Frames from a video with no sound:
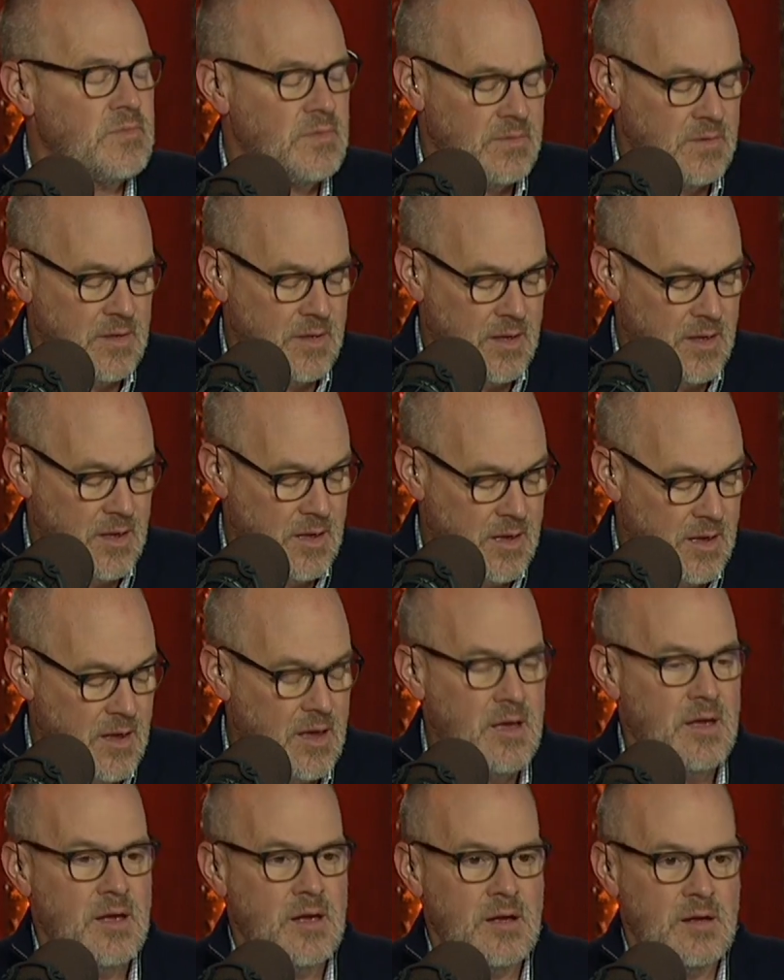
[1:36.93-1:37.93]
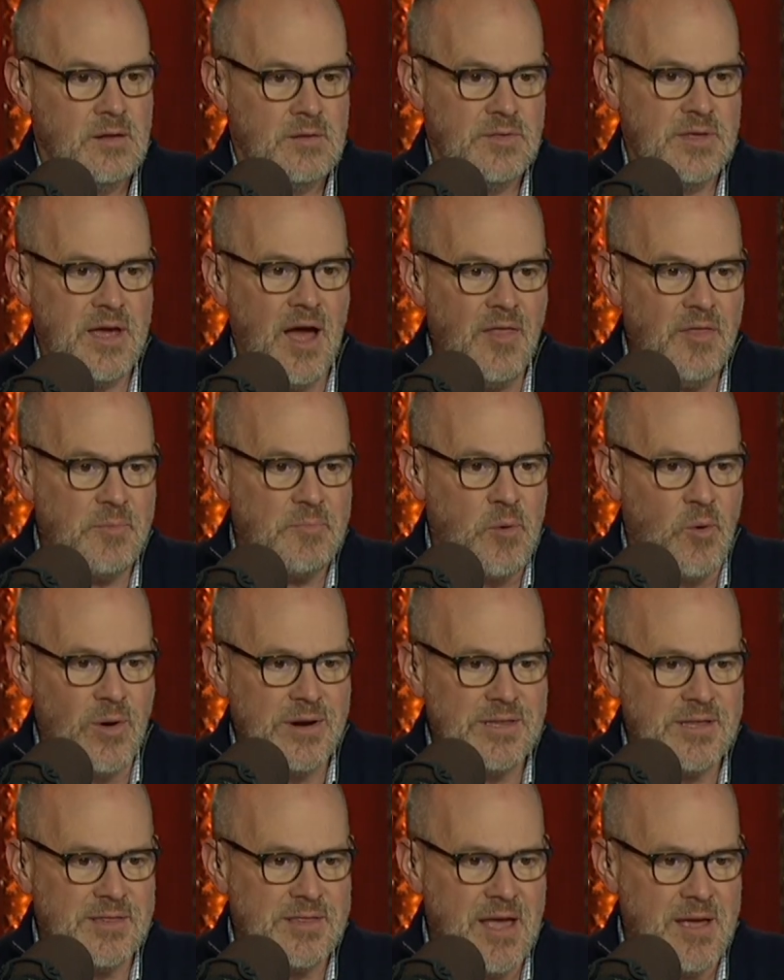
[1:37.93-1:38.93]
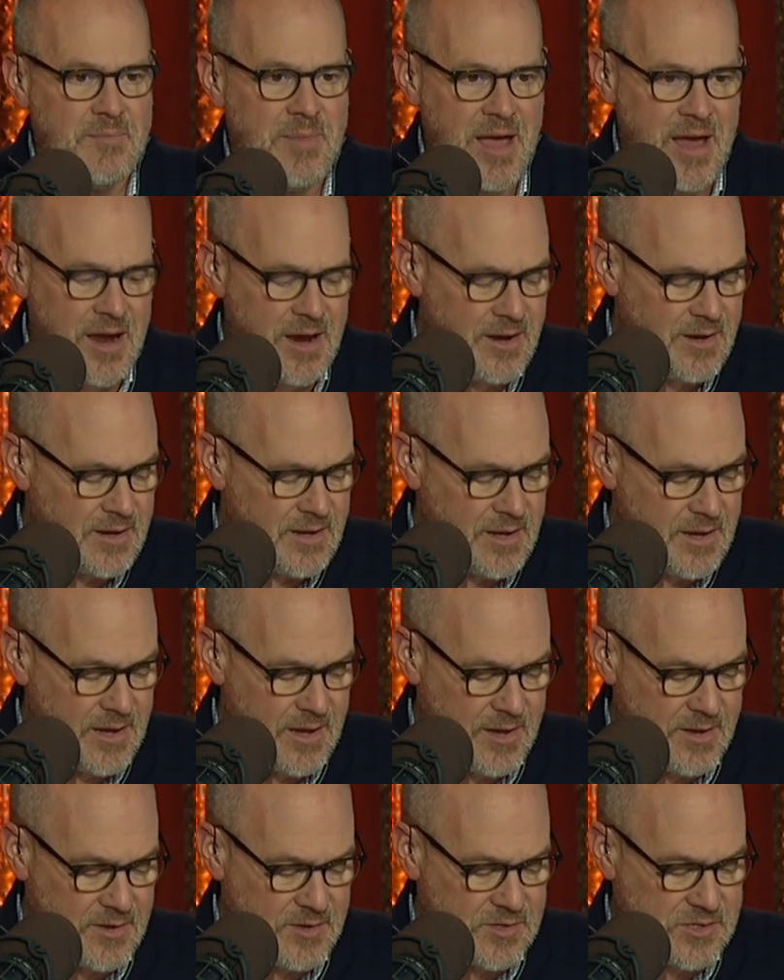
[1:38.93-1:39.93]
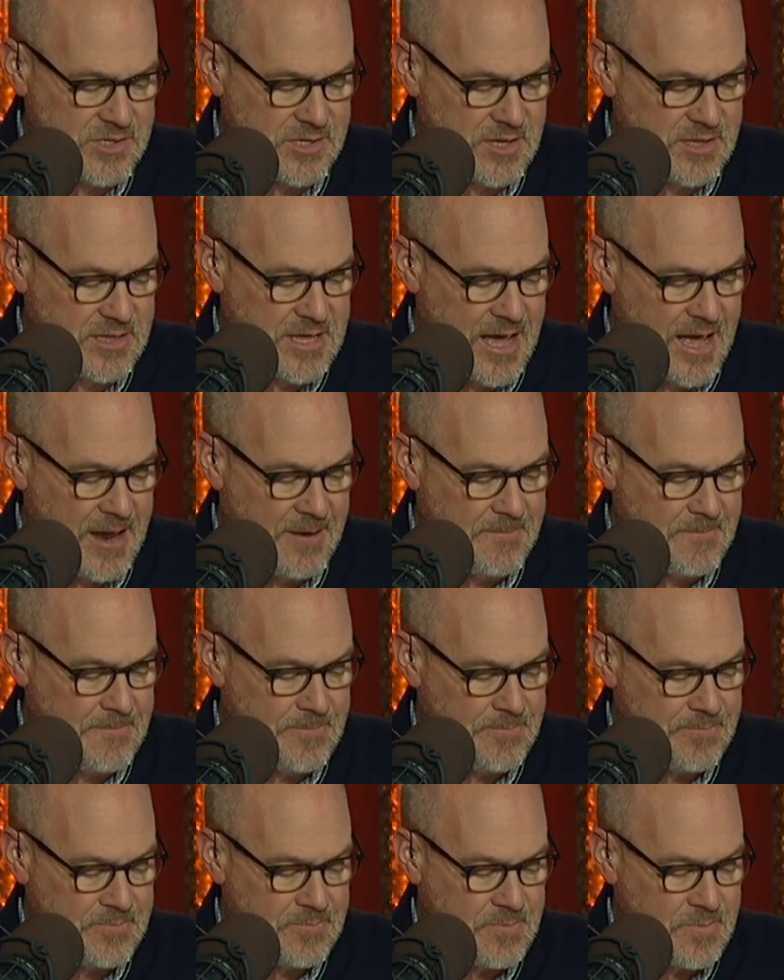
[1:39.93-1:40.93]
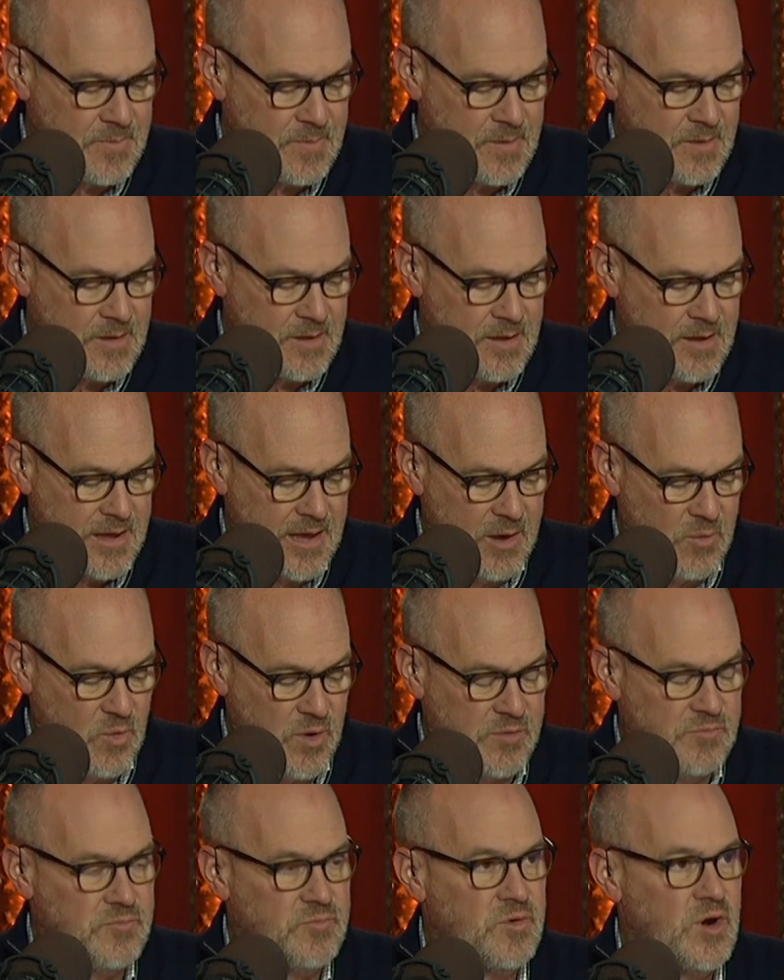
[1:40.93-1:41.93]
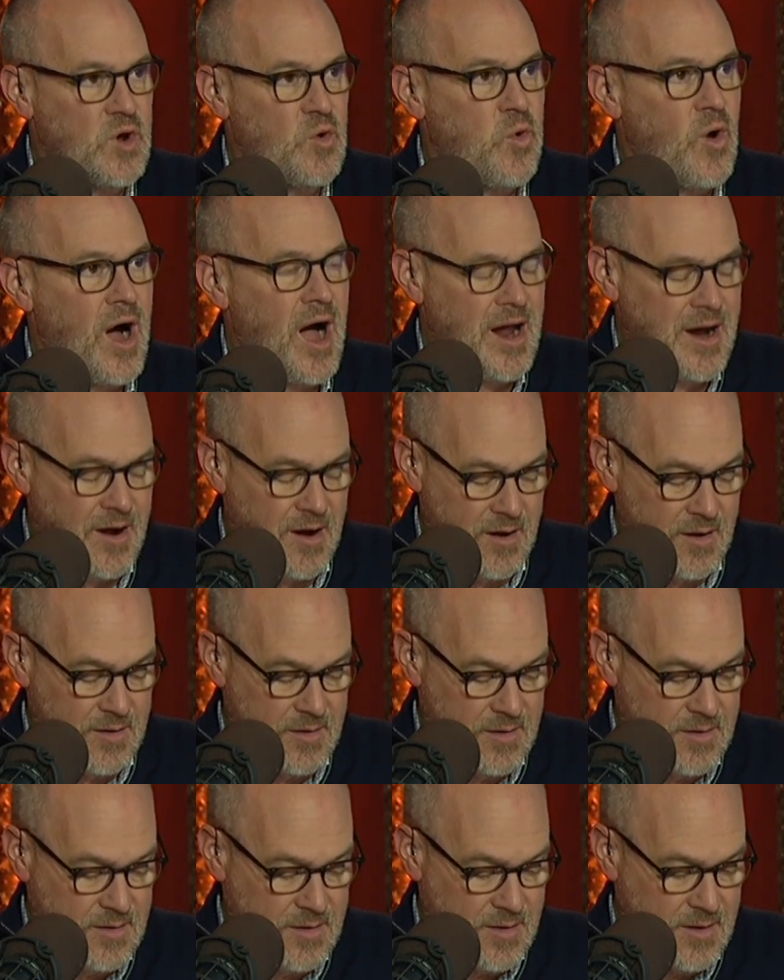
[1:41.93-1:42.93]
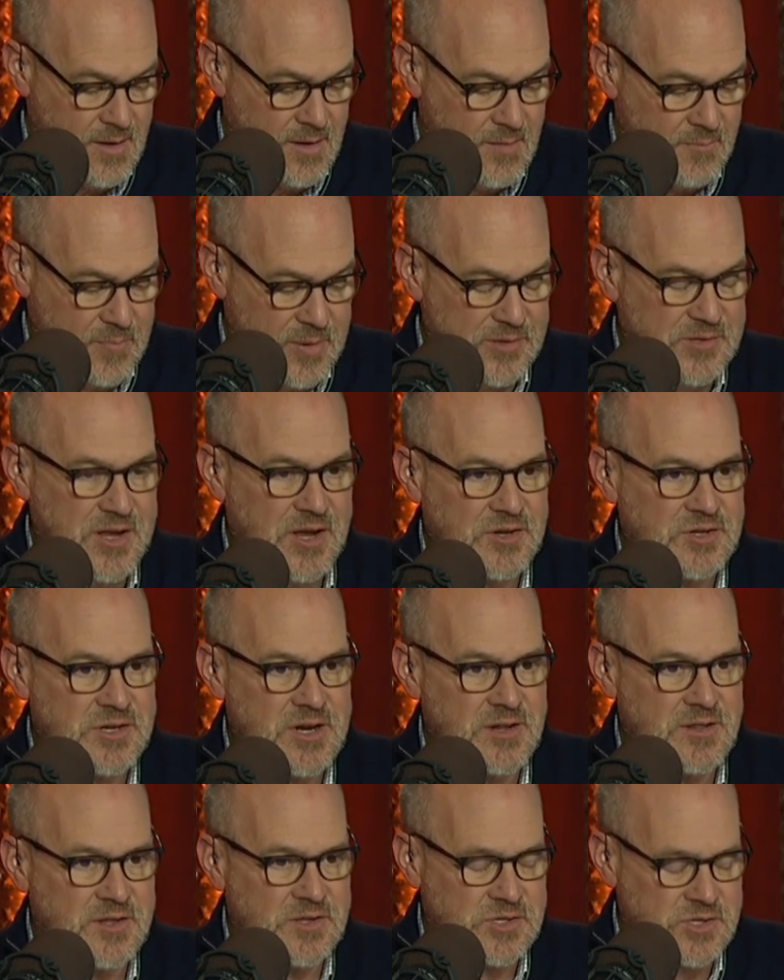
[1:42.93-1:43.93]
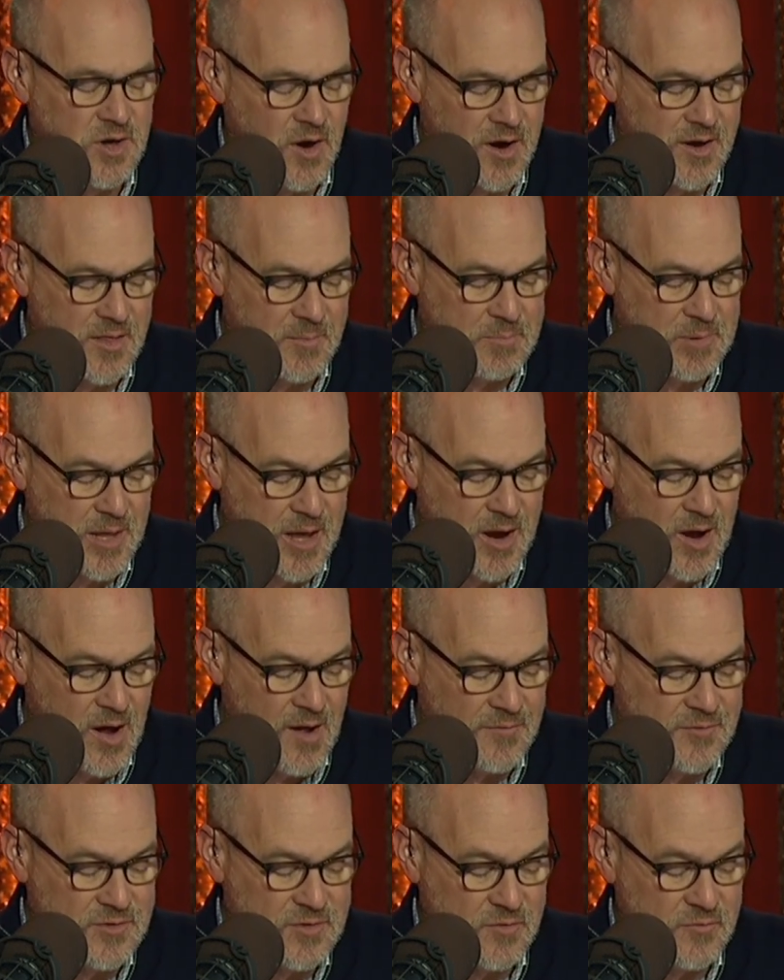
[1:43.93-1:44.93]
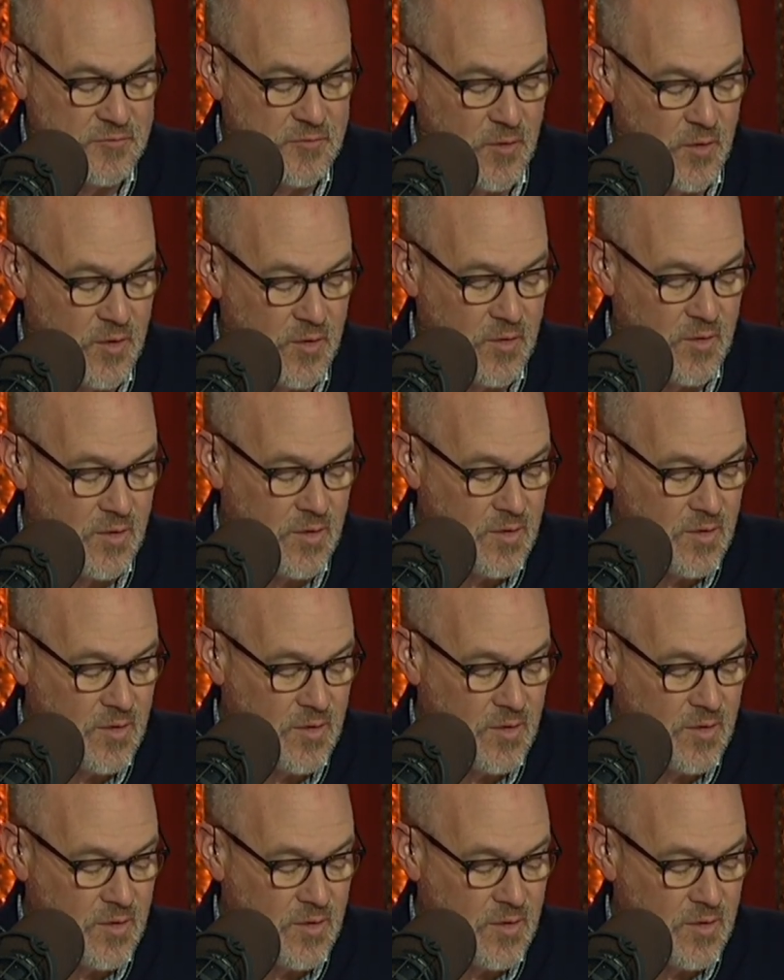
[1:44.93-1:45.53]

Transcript: That's true. Cool. The other point that they made is that it would require positioning the start of the playoffs for